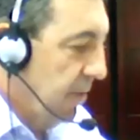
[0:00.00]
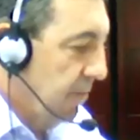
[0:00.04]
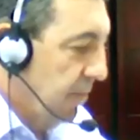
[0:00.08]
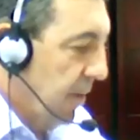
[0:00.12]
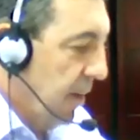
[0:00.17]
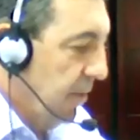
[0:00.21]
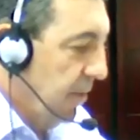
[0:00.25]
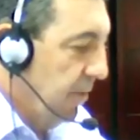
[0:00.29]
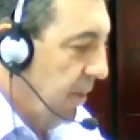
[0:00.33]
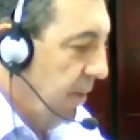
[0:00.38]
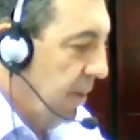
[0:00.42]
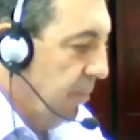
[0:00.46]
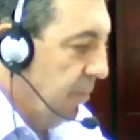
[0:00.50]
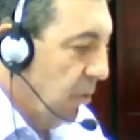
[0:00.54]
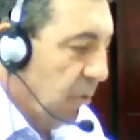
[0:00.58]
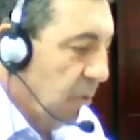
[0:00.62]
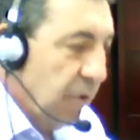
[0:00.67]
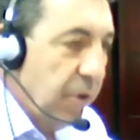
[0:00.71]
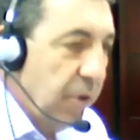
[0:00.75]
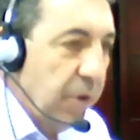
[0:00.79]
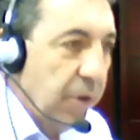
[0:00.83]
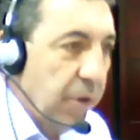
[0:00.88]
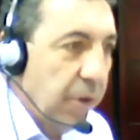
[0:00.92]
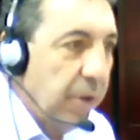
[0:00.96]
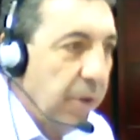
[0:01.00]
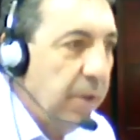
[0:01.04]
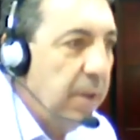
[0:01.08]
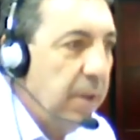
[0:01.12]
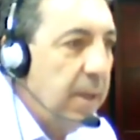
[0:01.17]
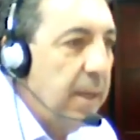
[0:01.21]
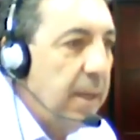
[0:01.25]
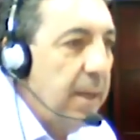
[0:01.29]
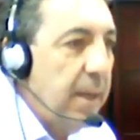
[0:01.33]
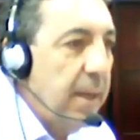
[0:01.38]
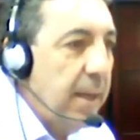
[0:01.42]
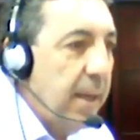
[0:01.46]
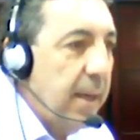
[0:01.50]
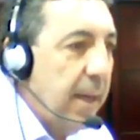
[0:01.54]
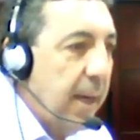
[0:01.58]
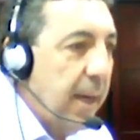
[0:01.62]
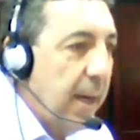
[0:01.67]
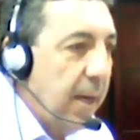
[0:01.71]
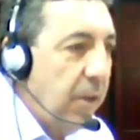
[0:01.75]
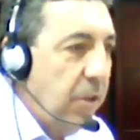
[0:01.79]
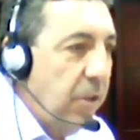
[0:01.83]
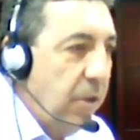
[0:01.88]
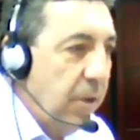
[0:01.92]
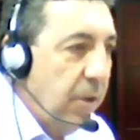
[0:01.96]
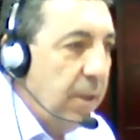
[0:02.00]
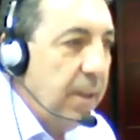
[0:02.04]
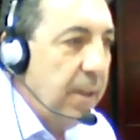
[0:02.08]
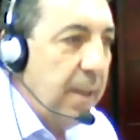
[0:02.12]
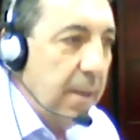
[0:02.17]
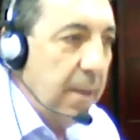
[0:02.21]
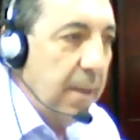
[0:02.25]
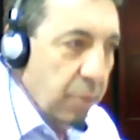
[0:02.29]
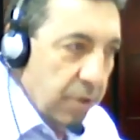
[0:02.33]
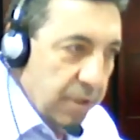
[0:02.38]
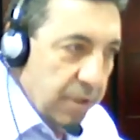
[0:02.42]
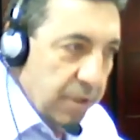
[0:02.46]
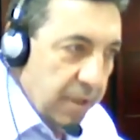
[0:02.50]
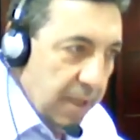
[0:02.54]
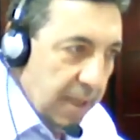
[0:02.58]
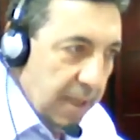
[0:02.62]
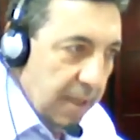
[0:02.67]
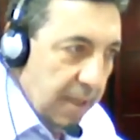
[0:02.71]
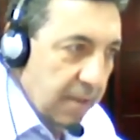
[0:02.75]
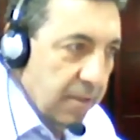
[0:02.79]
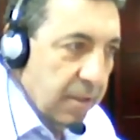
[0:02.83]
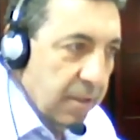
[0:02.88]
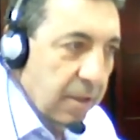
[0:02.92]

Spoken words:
front of him or her, you can then proceed.